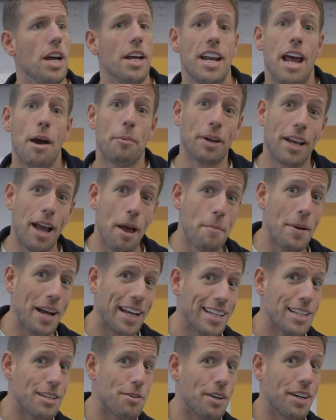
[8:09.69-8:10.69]
Now we're going
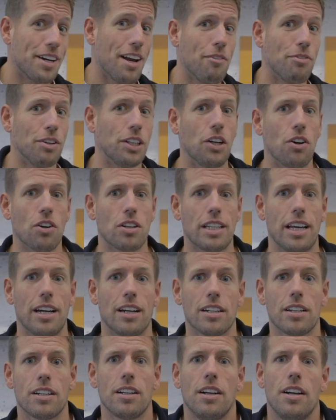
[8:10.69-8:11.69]
back into another
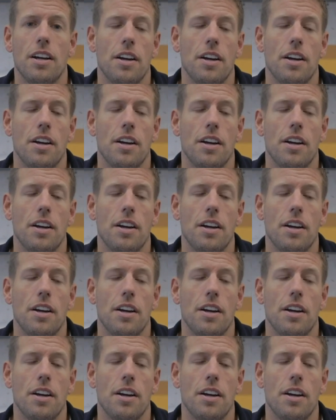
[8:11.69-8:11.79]
lockdown.